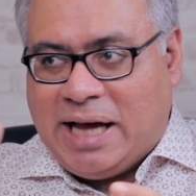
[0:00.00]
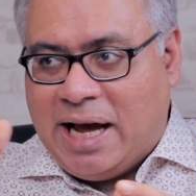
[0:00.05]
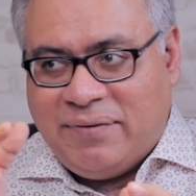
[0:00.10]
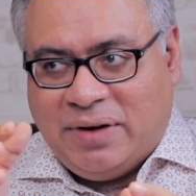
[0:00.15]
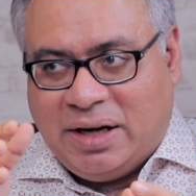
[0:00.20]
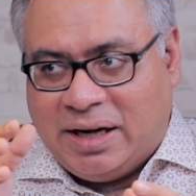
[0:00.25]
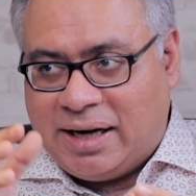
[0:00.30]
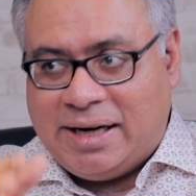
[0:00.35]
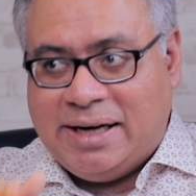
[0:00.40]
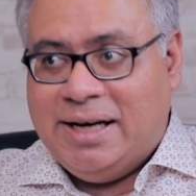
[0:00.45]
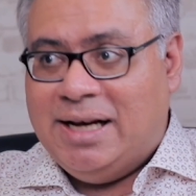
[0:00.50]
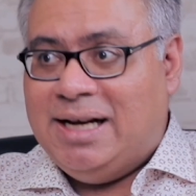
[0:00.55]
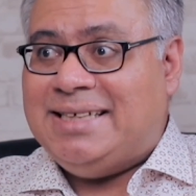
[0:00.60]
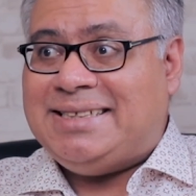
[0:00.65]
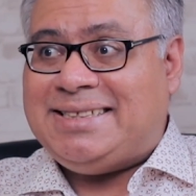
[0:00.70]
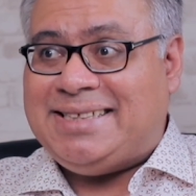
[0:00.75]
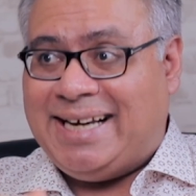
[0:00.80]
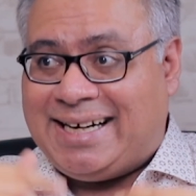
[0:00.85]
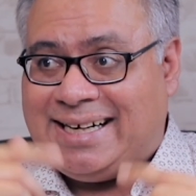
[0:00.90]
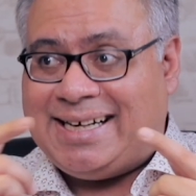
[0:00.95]
have a
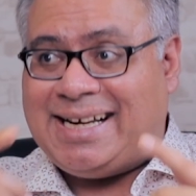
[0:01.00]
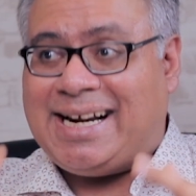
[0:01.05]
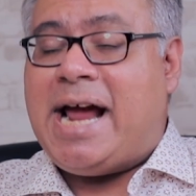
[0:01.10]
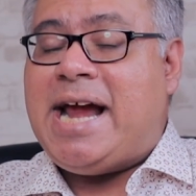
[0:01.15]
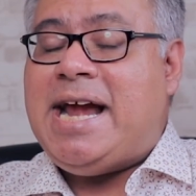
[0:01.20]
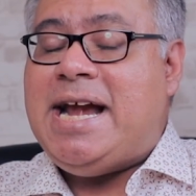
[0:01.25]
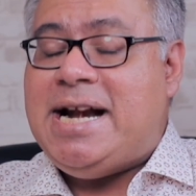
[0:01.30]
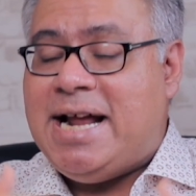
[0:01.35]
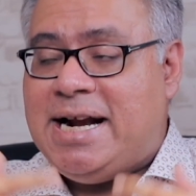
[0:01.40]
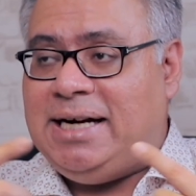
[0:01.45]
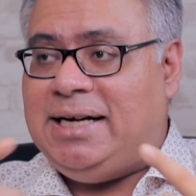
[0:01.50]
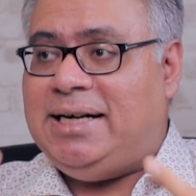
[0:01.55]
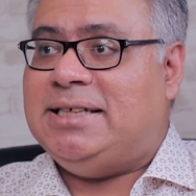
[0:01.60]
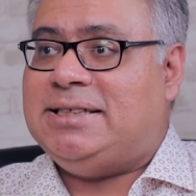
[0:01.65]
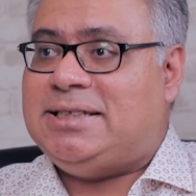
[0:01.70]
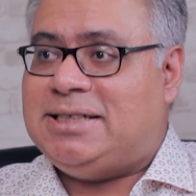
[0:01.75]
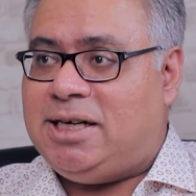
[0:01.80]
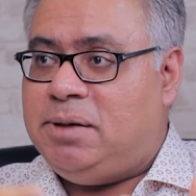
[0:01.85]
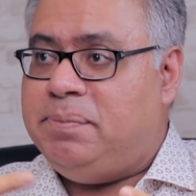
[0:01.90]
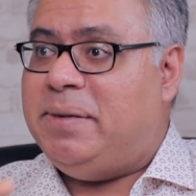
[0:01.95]
realistic, tried and
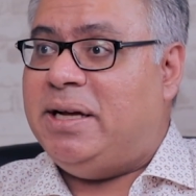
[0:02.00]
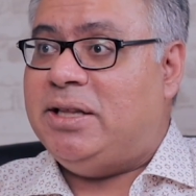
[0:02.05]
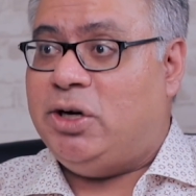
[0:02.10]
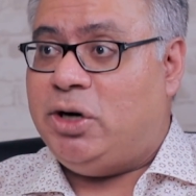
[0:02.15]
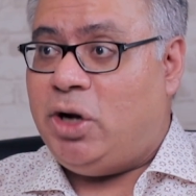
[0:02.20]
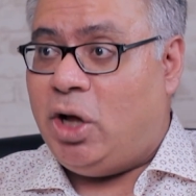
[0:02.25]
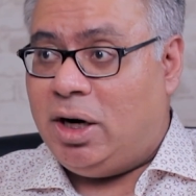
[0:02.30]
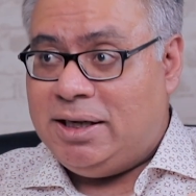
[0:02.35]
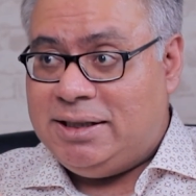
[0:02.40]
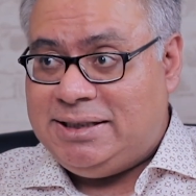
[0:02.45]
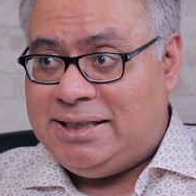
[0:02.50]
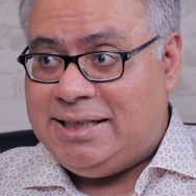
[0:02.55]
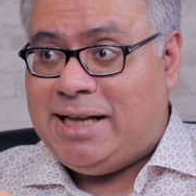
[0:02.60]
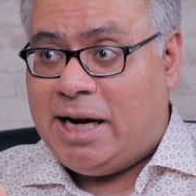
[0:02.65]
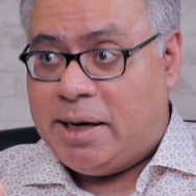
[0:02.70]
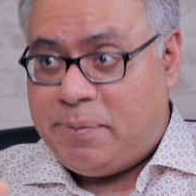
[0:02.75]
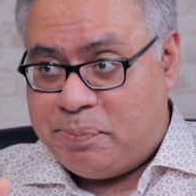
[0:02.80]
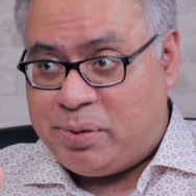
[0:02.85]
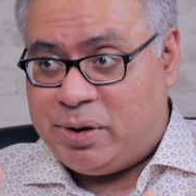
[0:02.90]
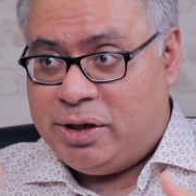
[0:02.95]
tested methodology
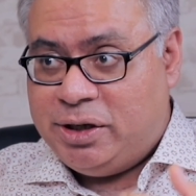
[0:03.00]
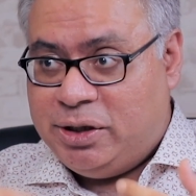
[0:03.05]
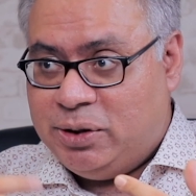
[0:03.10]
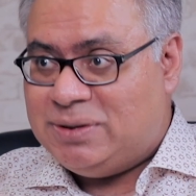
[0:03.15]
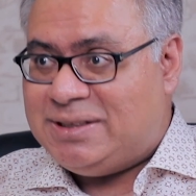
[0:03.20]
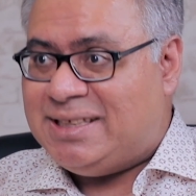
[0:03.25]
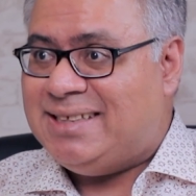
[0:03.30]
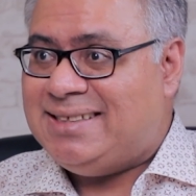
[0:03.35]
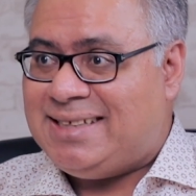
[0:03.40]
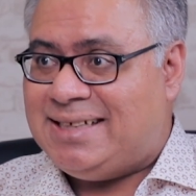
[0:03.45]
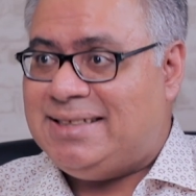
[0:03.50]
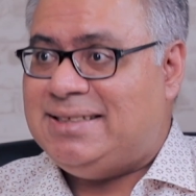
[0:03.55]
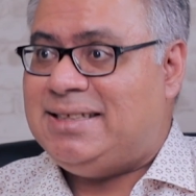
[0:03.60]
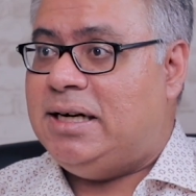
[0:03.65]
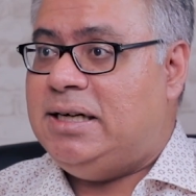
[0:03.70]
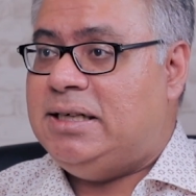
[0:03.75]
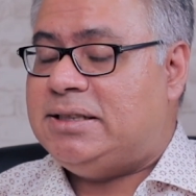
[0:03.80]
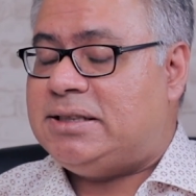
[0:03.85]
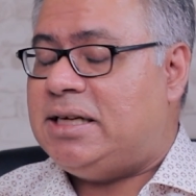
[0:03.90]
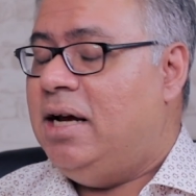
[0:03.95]
that produces
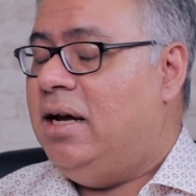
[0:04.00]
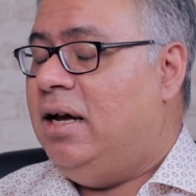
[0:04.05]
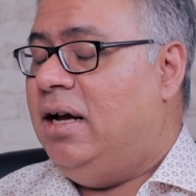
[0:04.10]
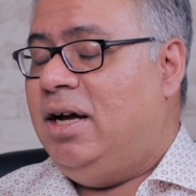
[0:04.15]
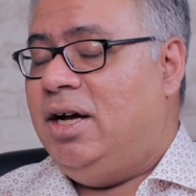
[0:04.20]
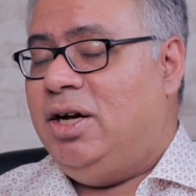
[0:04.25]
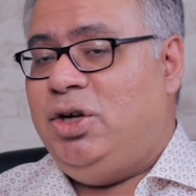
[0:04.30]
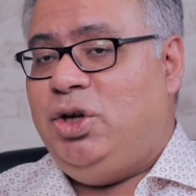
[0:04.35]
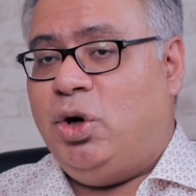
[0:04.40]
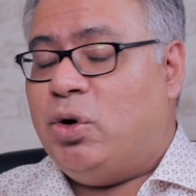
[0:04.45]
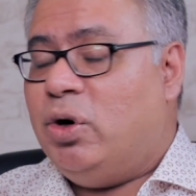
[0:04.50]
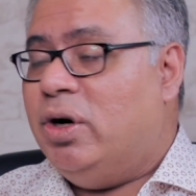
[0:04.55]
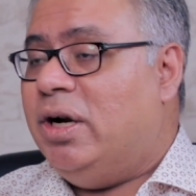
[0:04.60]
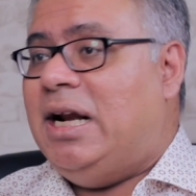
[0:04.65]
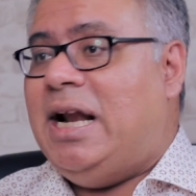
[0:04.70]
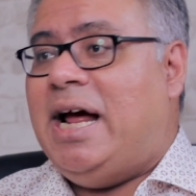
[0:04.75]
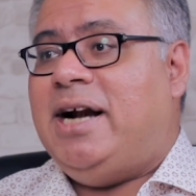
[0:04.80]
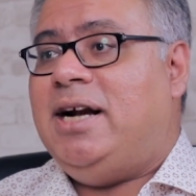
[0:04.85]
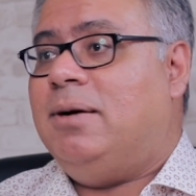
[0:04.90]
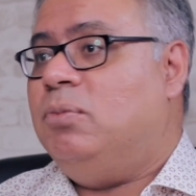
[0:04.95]
results, you're going to
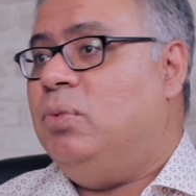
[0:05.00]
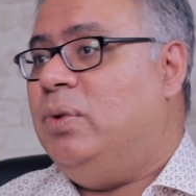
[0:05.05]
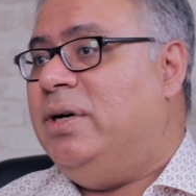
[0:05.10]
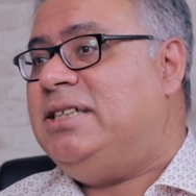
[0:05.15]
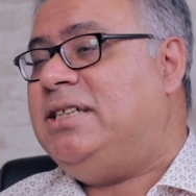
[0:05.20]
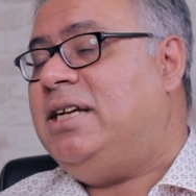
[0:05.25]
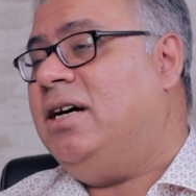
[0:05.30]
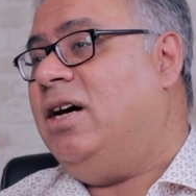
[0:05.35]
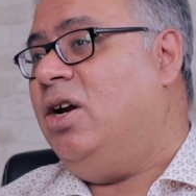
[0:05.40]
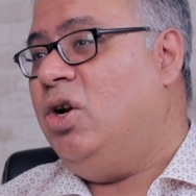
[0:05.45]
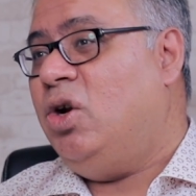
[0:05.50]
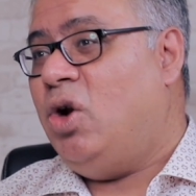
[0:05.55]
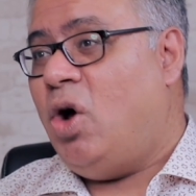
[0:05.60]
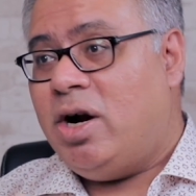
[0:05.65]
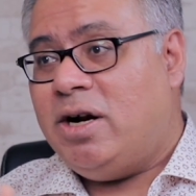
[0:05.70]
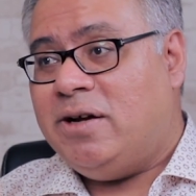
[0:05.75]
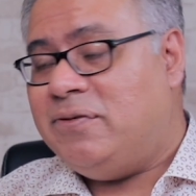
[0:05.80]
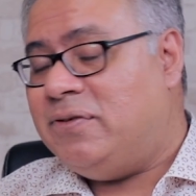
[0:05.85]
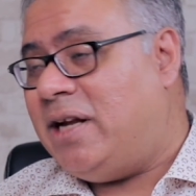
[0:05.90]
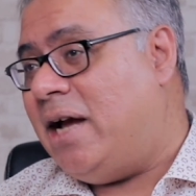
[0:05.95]
land up wasting a
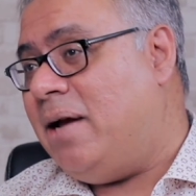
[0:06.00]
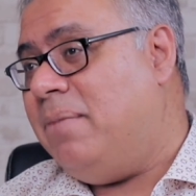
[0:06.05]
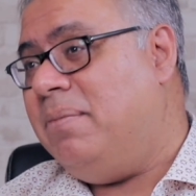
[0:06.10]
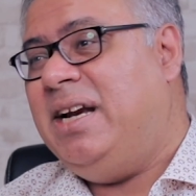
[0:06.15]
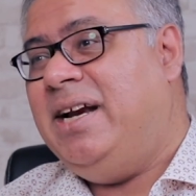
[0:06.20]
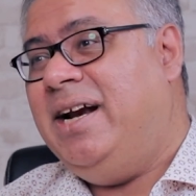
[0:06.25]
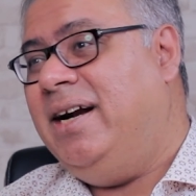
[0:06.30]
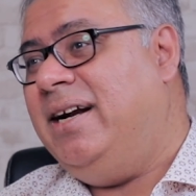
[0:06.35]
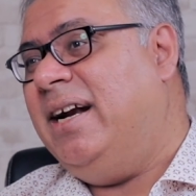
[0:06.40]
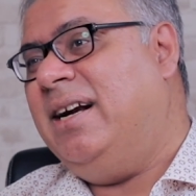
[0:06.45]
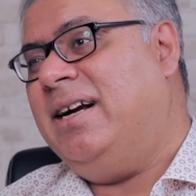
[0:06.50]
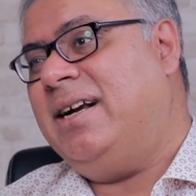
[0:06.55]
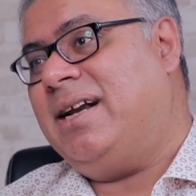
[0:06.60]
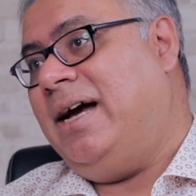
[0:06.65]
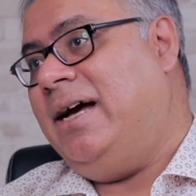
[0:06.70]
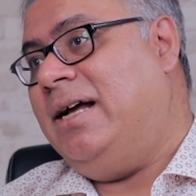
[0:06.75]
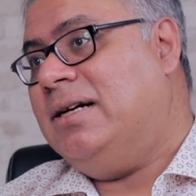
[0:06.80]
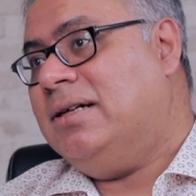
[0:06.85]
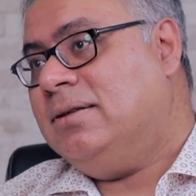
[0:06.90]
lot of time in hit and try.